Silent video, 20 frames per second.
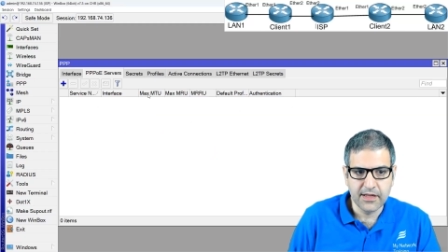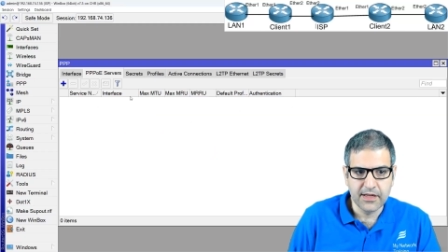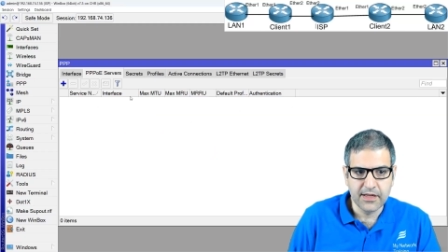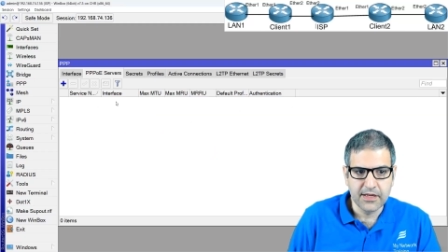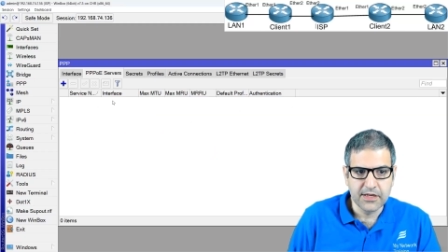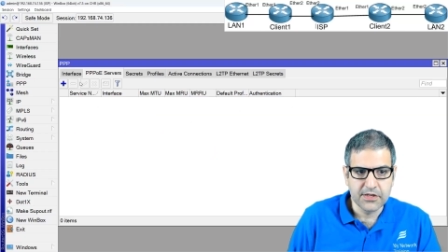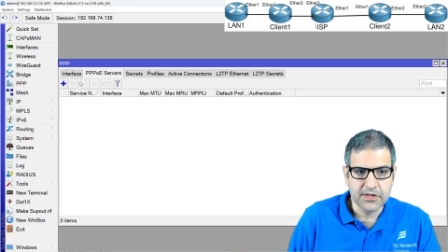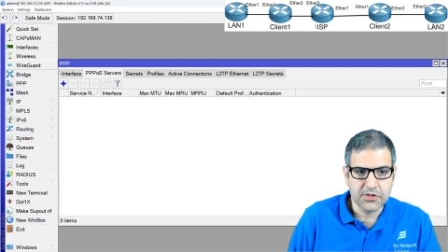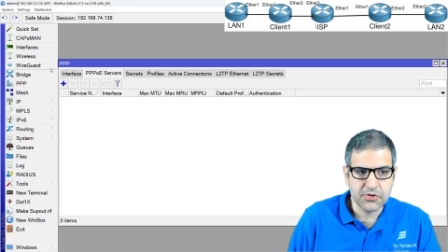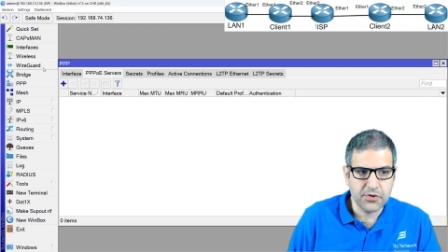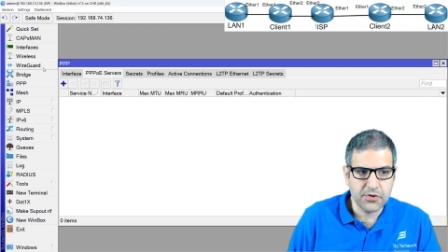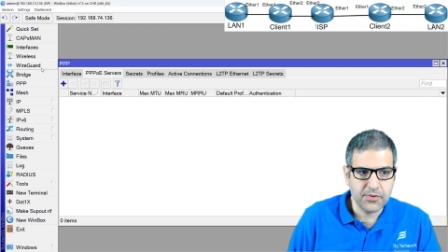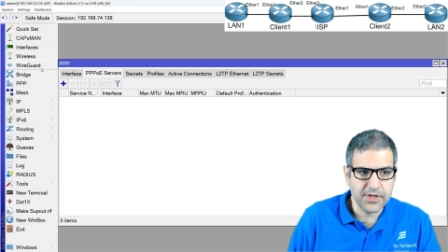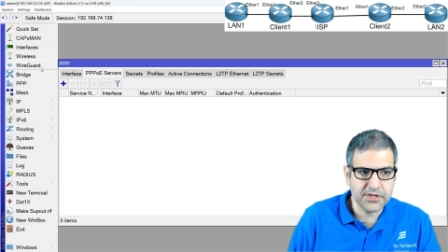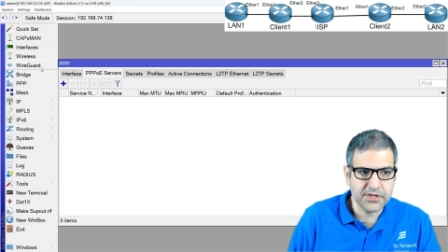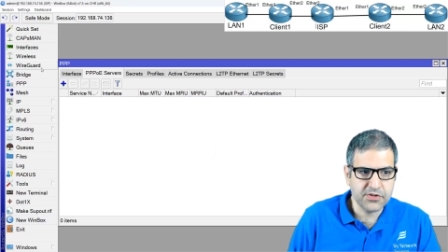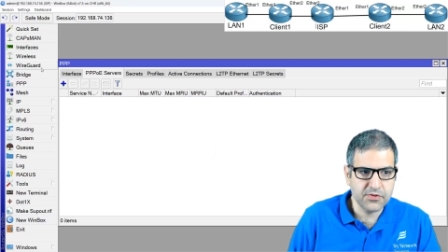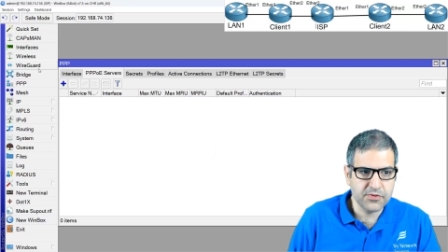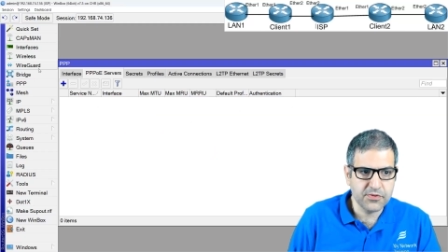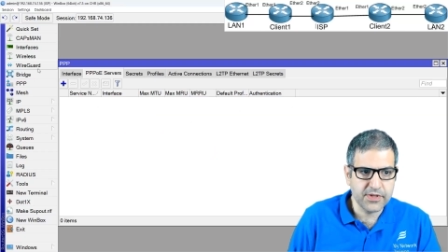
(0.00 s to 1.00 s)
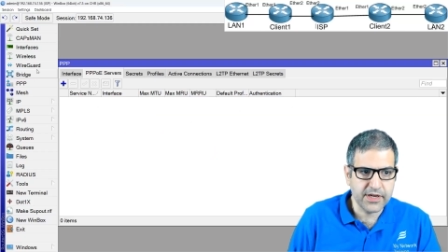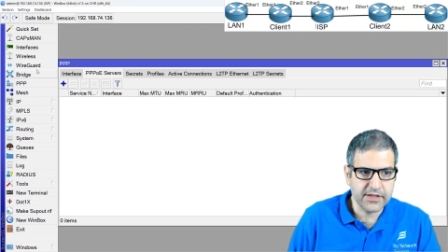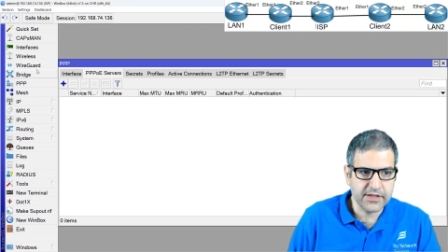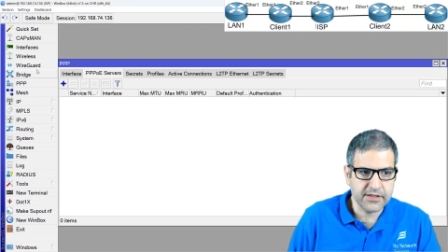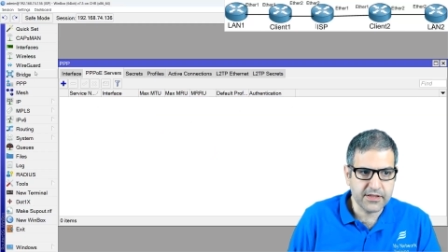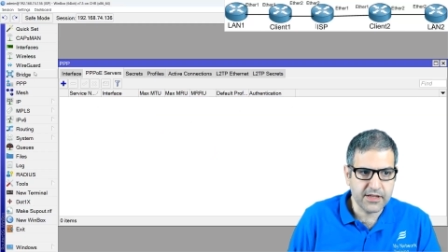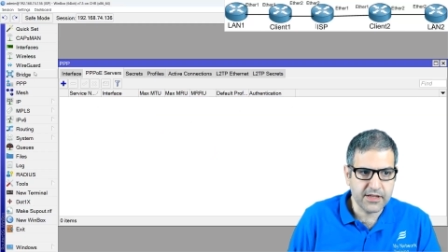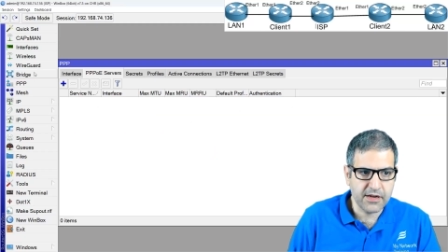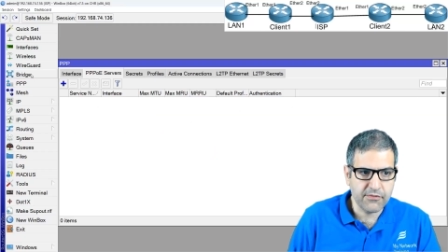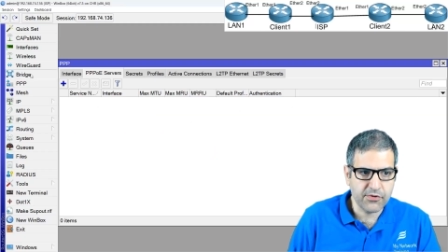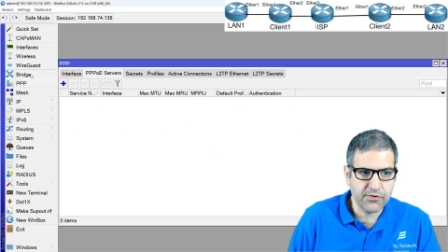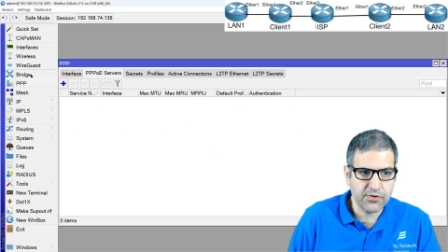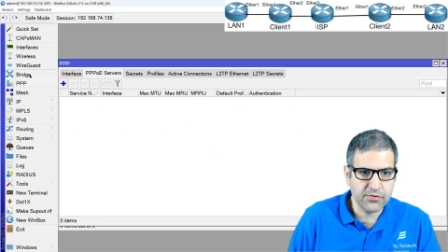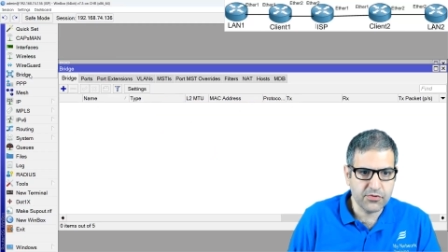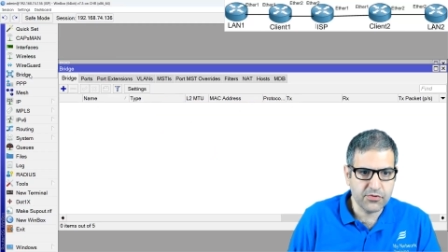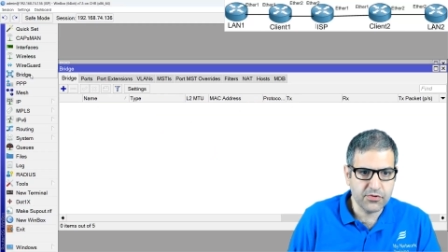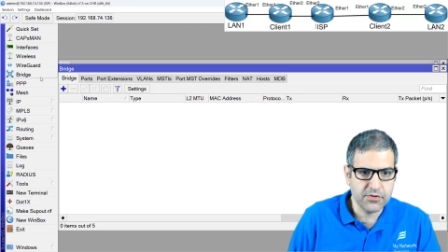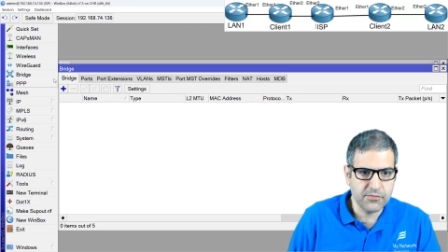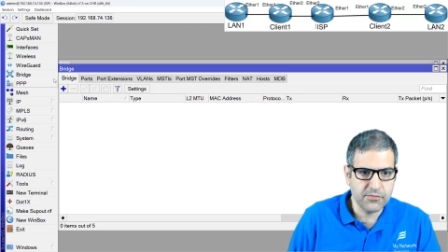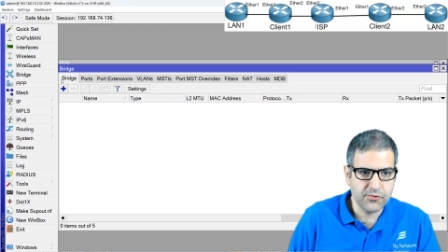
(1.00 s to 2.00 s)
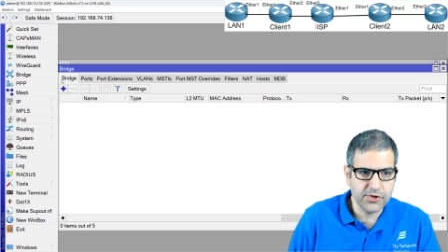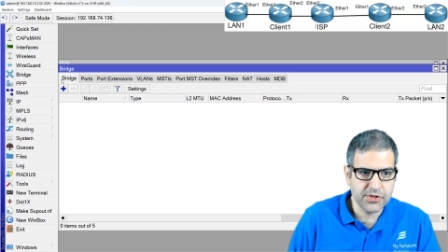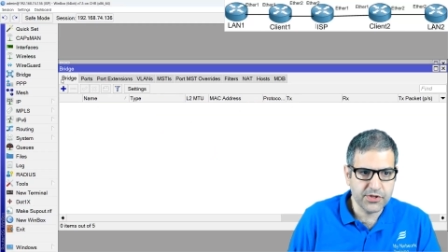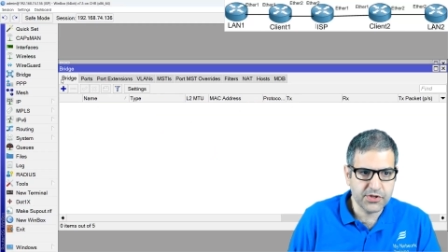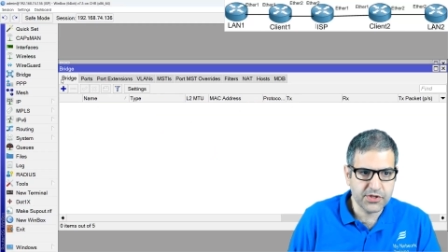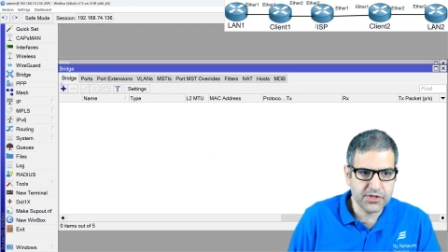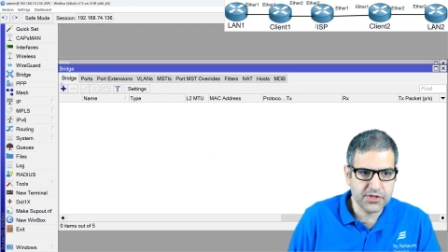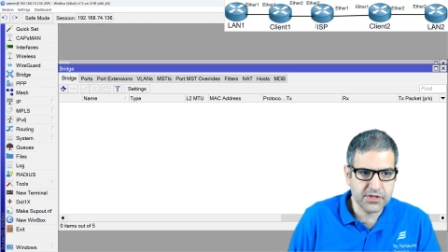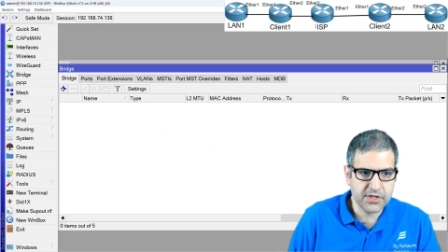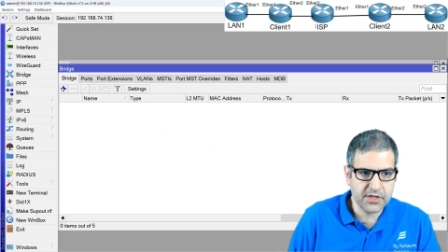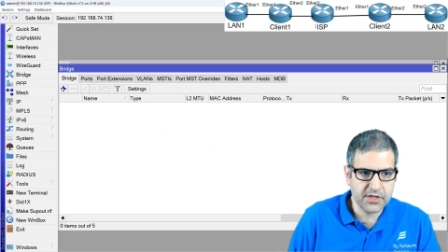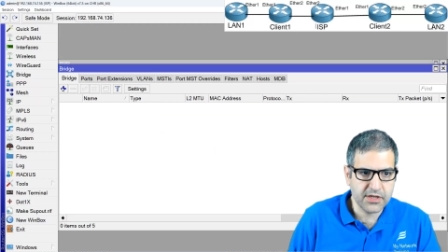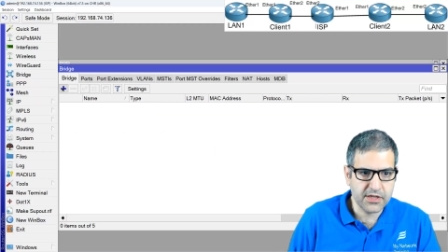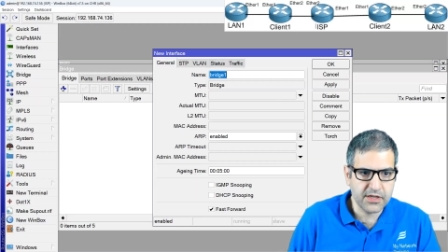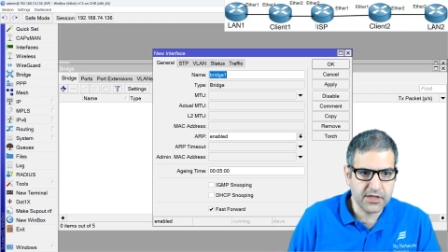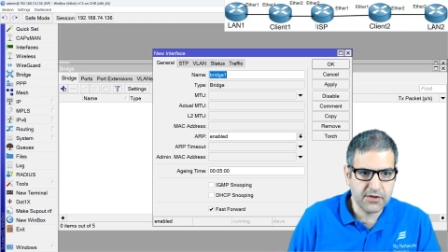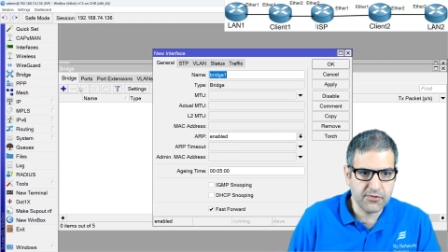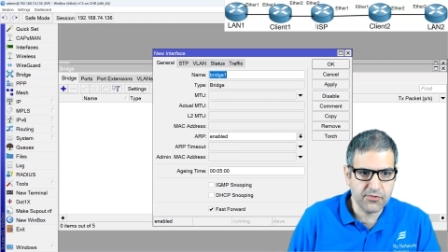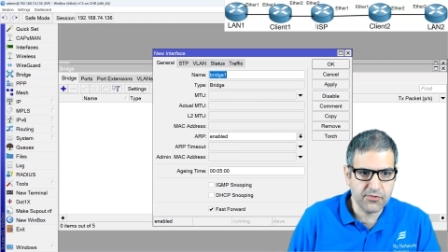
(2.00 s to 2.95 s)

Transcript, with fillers: So let's do that. I will go to the bridge and I will